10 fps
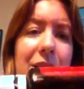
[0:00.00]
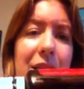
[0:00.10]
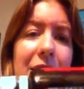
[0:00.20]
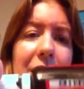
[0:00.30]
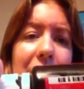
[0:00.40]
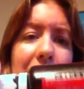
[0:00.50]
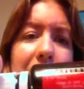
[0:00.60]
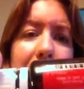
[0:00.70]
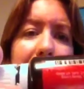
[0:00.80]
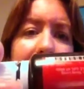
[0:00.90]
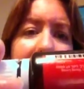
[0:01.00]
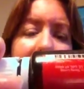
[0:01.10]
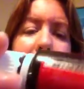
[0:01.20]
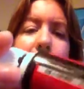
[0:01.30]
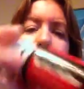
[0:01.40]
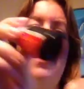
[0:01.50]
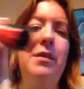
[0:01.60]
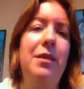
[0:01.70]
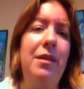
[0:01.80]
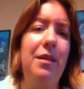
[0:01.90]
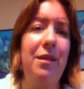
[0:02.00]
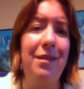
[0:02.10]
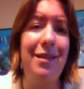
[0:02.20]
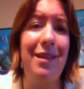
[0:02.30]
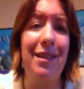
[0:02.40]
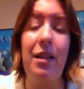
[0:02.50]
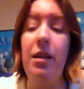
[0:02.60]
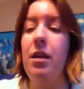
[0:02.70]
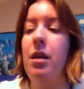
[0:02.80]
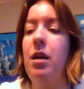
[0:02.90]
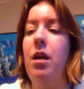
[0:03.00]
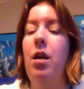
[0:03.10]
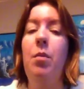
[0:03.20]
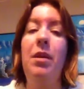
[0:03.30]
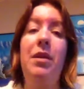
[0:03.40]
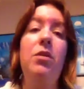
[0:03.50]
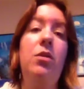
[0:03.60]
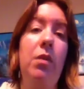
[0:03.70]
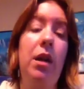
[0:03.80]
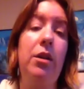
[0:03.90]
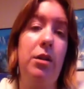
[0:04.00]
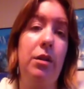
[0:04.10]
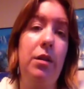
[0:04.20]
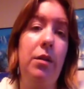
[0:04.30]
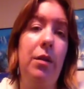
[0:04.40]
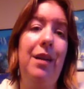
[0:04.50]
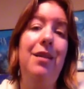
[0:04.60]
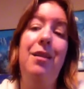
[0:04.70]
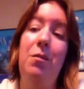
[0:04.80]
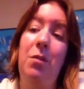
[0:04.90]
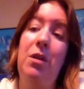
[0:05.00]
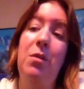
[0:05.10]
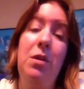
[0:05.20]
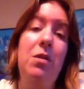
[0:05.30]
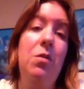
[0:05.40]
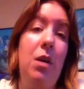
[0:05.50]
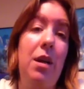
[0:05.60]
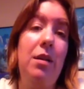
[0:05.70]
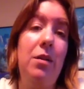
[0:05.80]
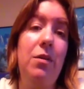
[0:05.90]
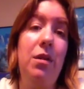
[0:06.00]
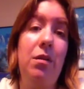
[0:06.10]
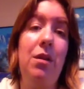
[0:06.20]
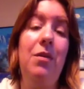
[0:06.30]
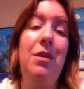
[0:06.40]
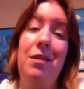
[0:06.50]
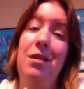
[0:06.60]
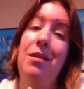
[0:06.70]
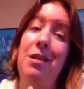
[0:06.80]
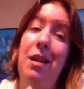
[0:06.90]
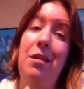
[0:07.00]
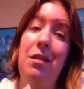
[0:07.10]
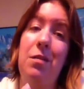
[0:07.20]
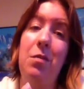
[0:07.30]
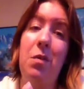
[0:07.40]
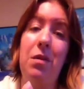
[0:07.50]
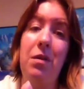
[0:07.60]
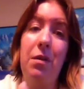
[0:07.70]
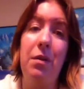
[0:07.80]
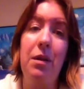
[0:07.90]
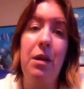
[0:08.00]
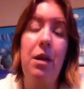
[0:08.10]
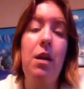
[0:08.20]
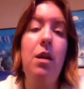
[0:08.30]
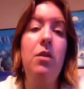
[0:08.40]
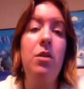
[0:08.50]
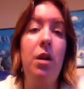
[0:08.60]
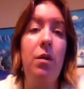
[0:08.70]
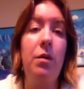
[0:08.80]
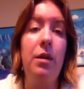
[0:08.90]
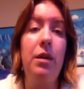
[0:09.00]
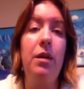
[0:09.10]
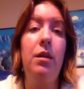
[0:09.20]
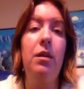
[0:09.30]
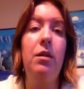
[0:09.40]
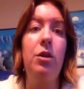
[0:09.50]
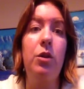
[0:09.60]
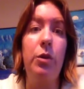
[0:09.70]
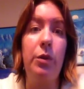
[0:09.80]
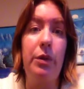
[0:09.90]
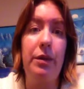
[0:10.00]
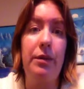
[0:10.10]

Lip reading: Now you can't read them because my camera's kind of stinky, but there's directions, okay? One of the reasons why I use Young Living is because it kind of tells me what to do. So, dilute.